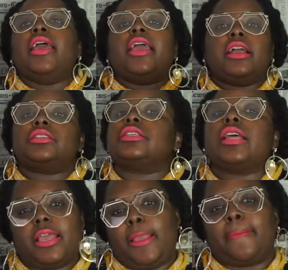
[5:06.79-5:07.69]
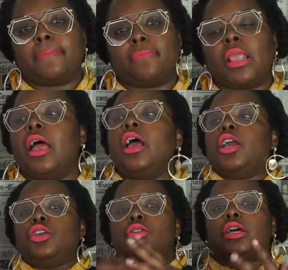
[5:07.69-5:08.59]
Here's the thing
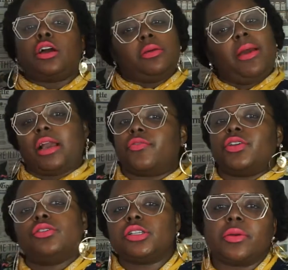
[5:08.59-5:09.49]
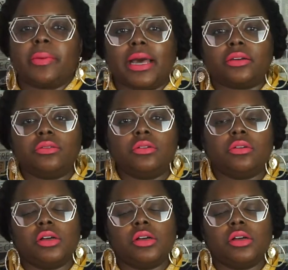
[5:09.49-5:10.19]
you look on the back of a Eucerin bottle